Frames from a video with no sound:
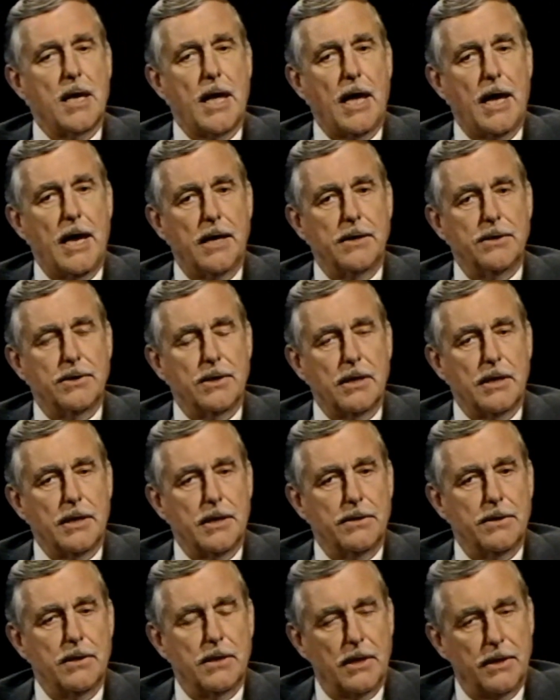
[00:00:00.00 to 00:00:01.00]
and,
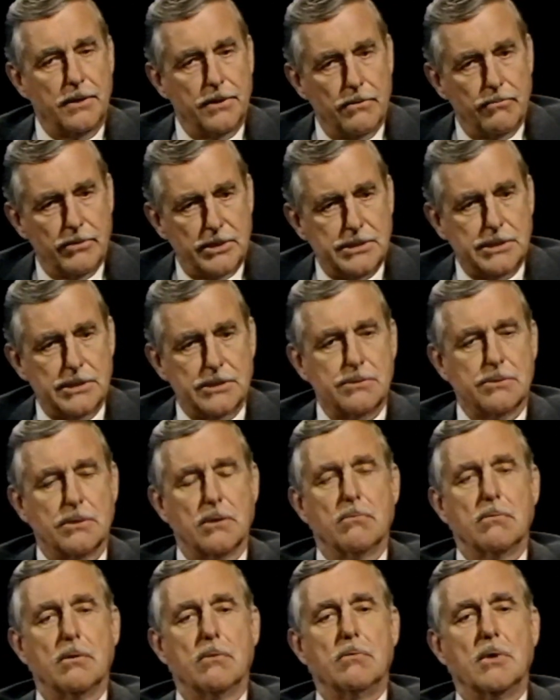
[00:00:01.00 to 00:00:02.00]
and, and there is this
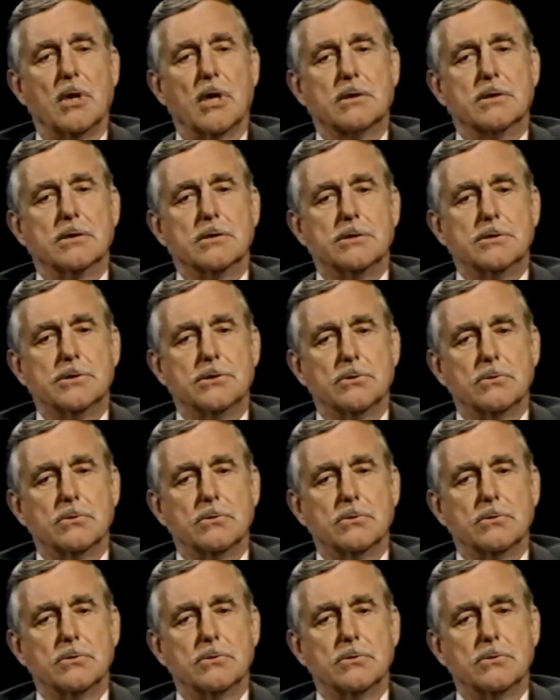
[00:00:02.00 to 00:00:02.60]
reluctance